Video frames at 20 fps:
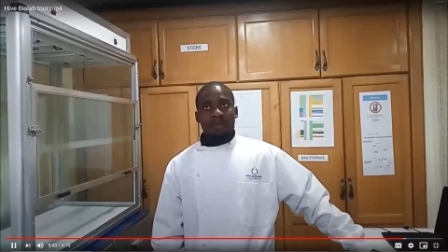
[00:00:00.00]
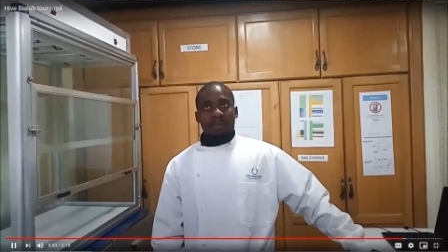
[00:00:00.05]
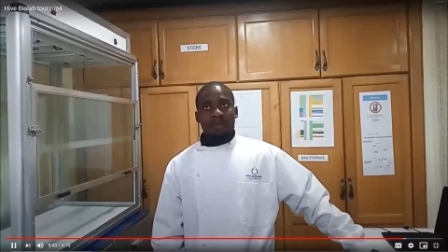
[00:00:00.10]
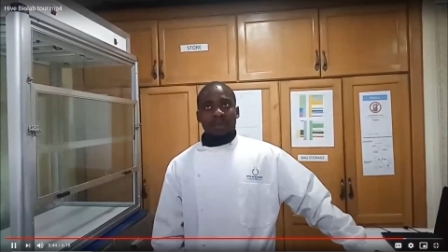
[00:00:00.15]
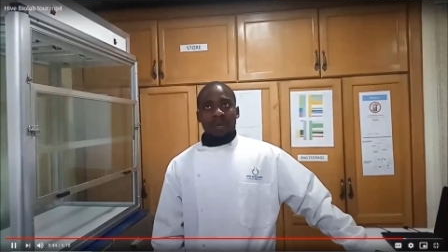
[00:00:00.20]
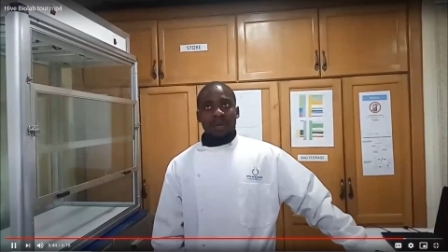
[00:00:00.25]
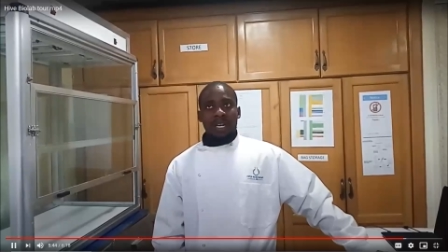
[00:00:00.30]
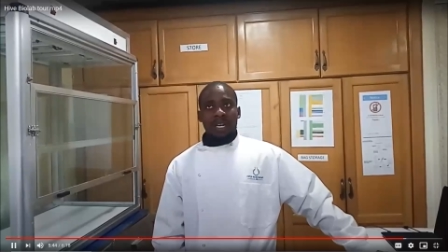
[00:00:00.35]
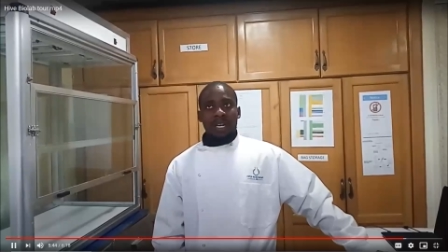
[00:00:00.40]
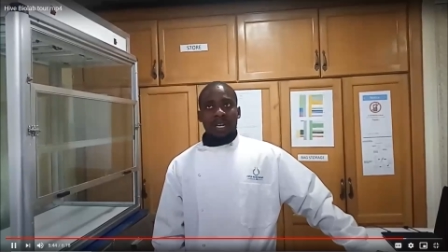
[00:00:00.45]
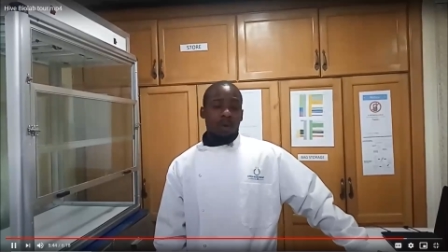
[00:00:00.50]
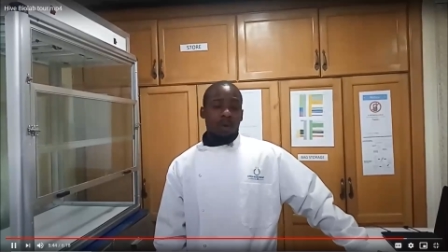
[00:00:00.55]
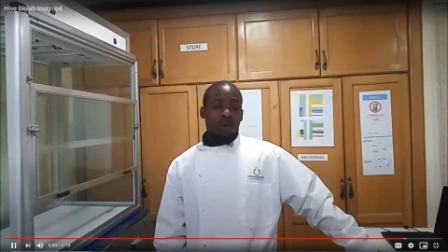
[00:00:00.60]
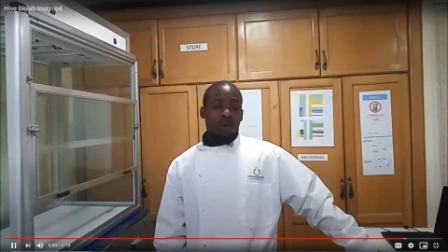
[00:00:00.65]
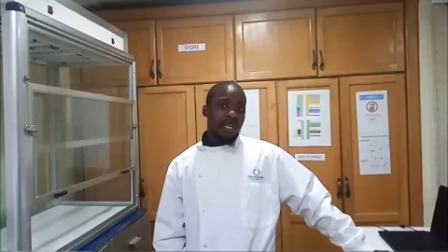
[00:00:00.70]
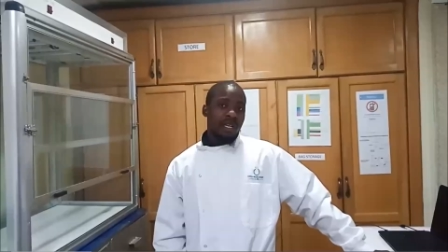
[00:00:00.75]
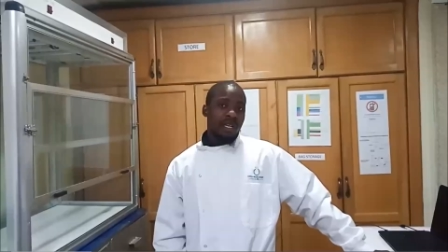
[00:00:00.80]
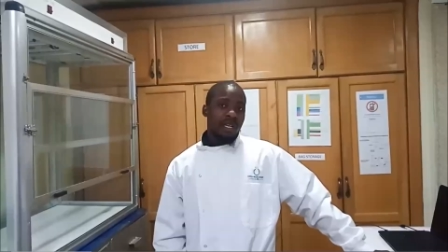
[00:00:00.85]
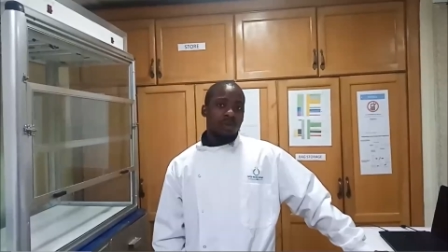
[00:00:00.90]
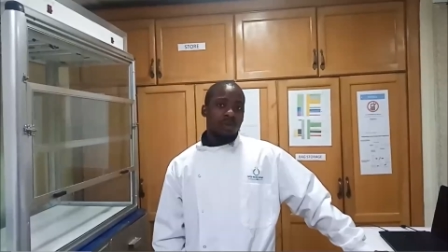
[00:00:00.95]
and I want
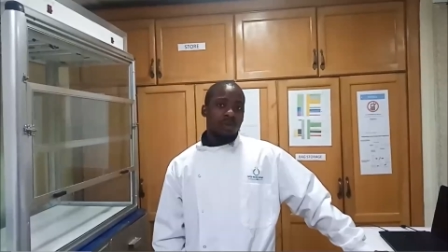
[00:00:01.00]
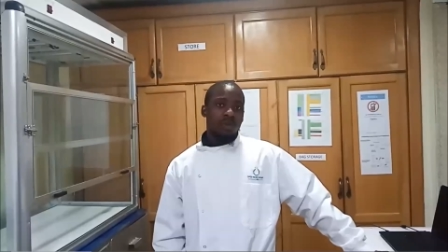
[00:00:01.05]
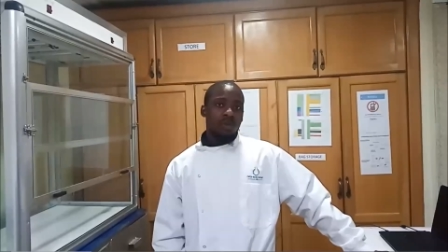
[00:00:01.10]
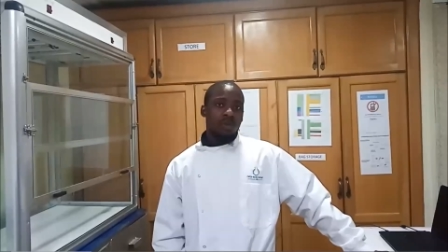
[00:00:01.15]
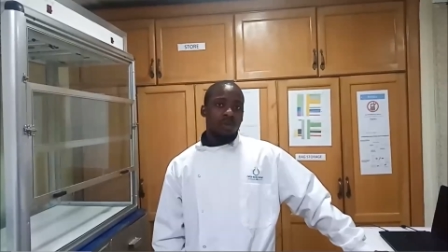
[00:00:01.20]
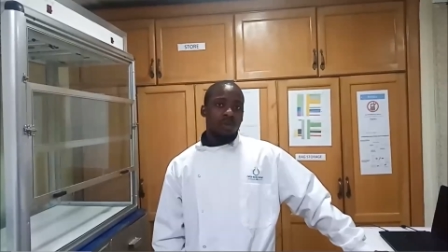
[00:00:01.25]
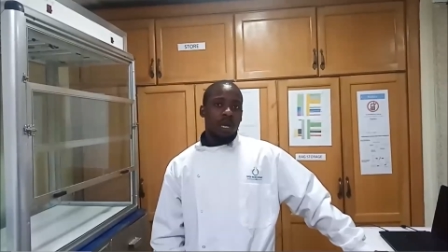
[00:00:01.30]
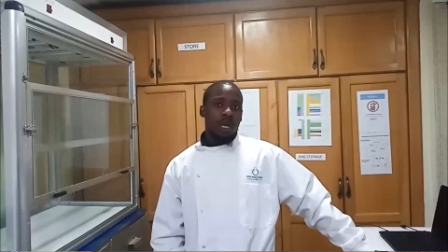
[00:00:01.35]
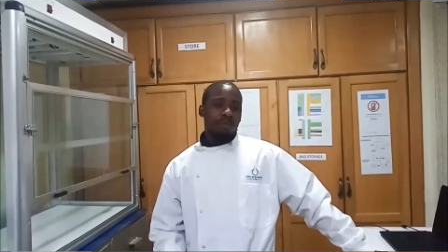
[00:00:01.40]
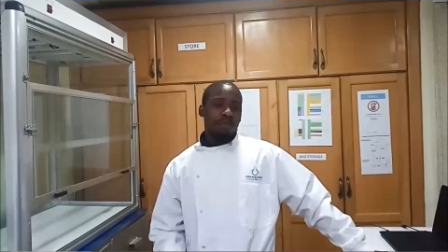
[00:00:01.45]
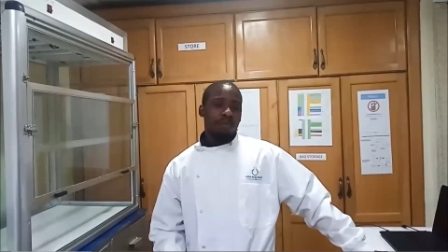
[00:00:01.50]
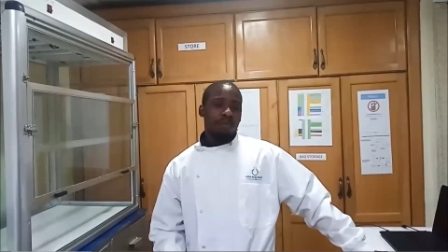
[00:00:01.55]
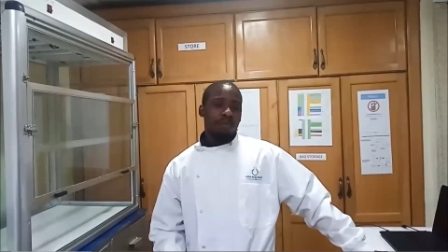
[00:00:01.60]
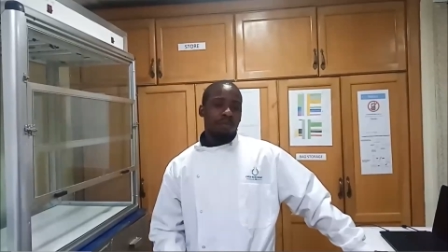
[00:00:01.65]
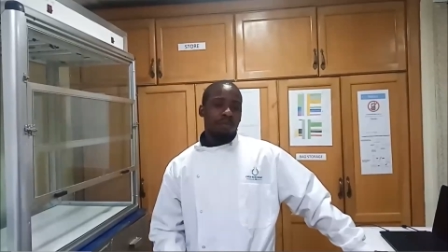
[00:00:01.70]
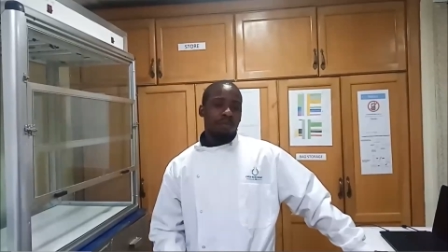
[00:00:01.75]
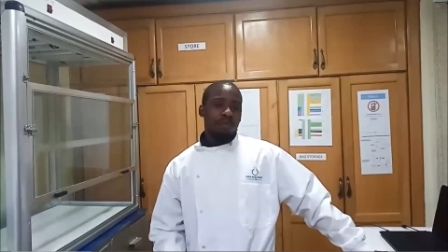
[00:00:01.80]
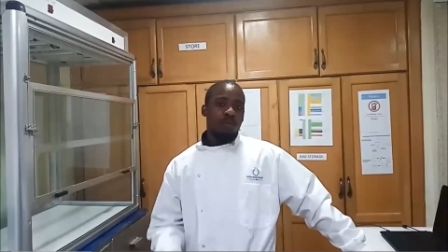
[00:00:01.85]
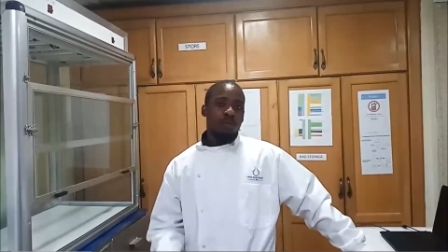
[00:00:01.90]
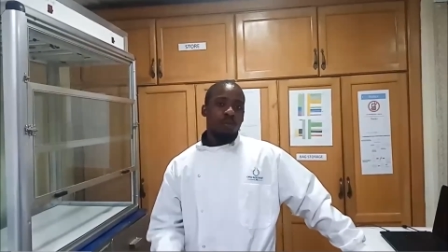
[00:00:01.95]
to thank
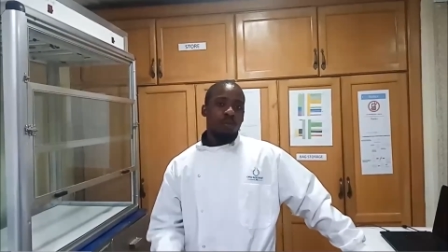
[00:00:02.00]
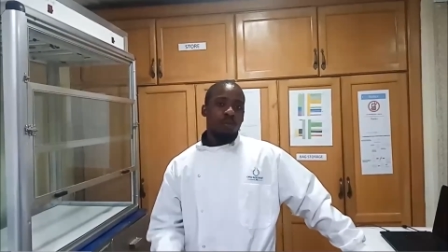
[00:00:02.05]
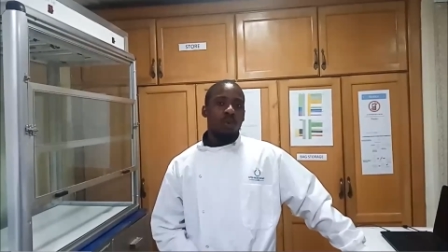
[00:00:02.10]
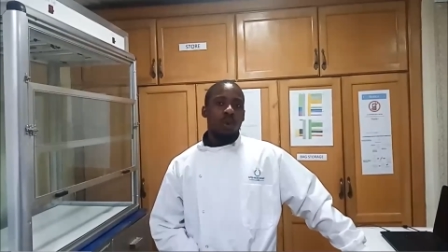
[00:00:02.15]
uh,